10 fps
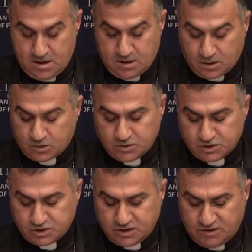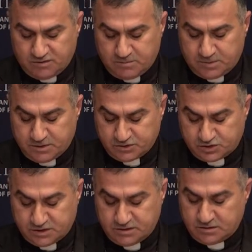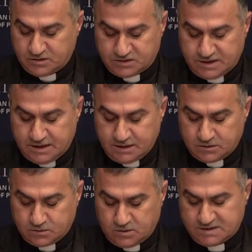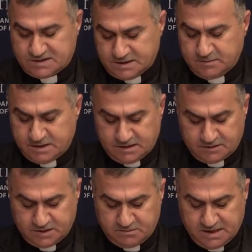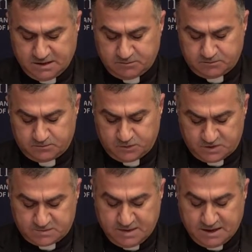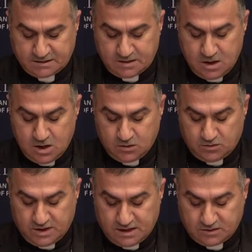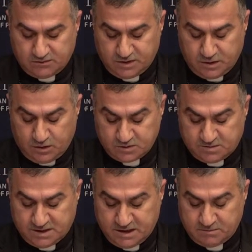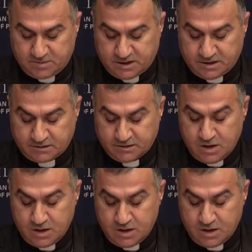The condition of the Persian state was similar in many respects to that of the Ottoman Empire.